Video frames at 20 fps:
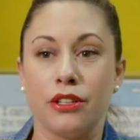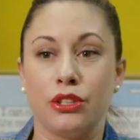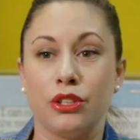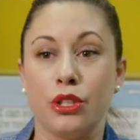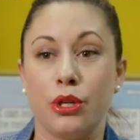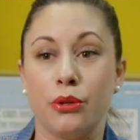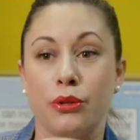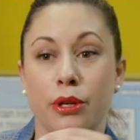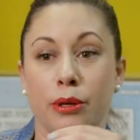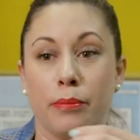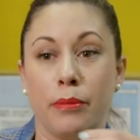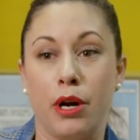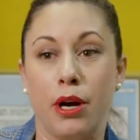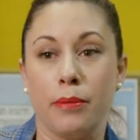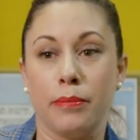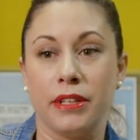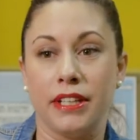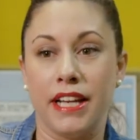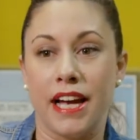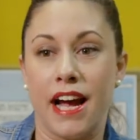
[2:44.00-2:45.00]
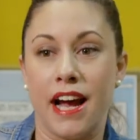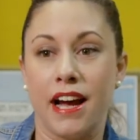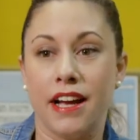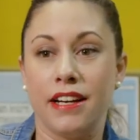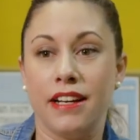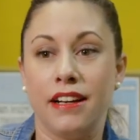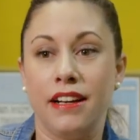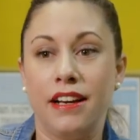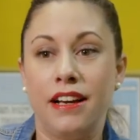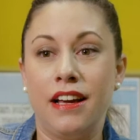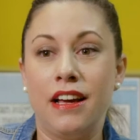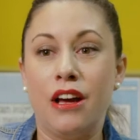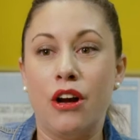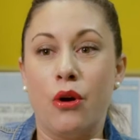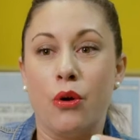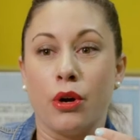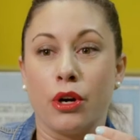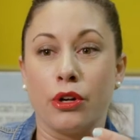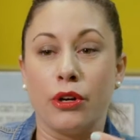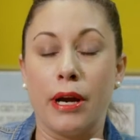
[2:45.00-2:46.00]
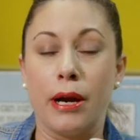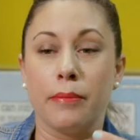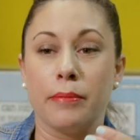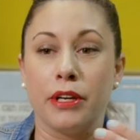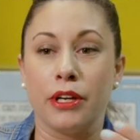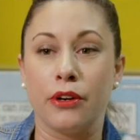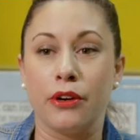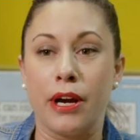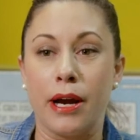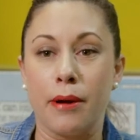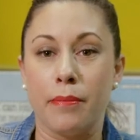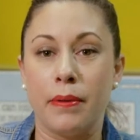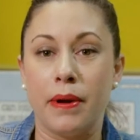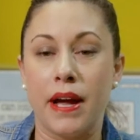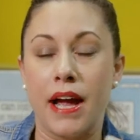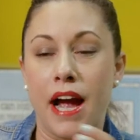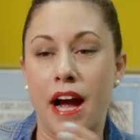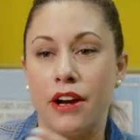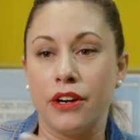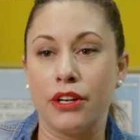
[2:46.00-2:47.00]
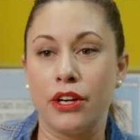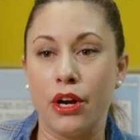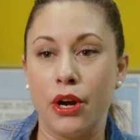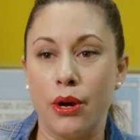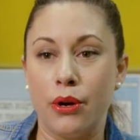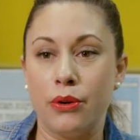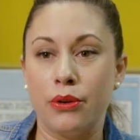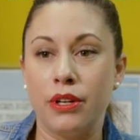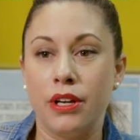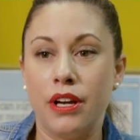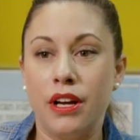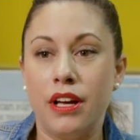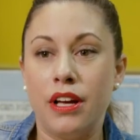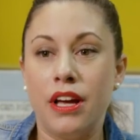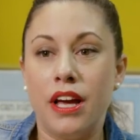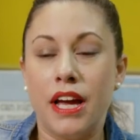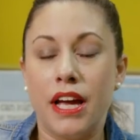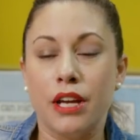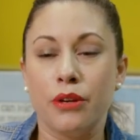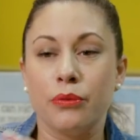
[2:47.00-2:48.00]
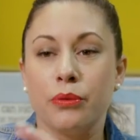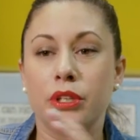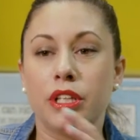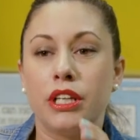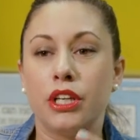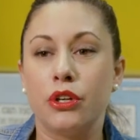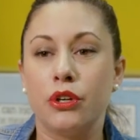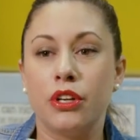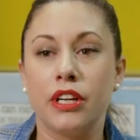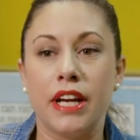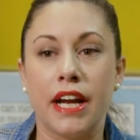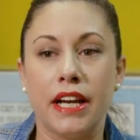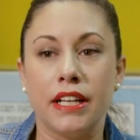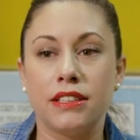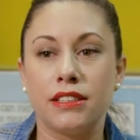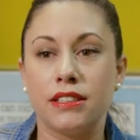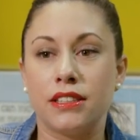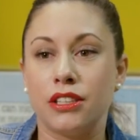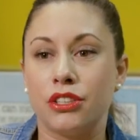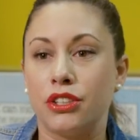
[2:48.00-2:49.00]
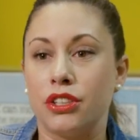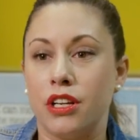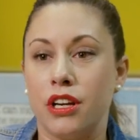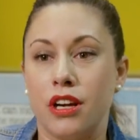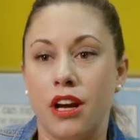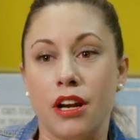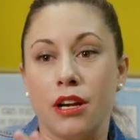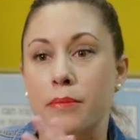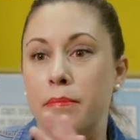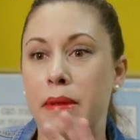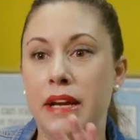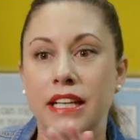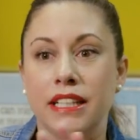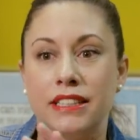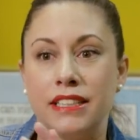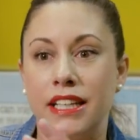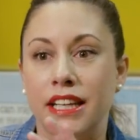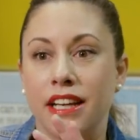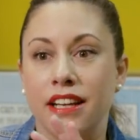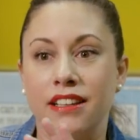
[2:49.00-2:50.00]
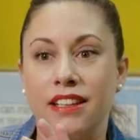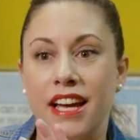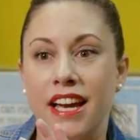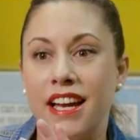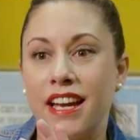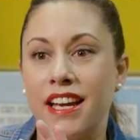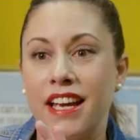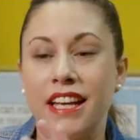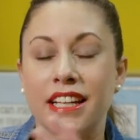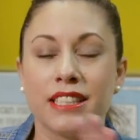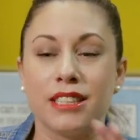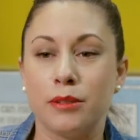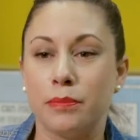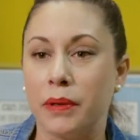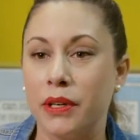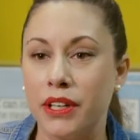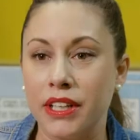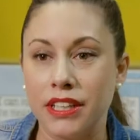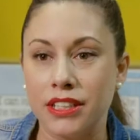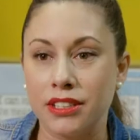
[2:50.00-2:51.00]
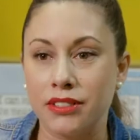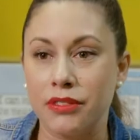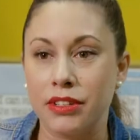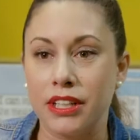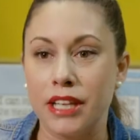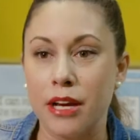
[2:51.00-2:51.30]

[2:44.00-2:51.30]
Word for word: to show their mom and dad or grandma and grandpa how to code, it really creates such an amazing like experience for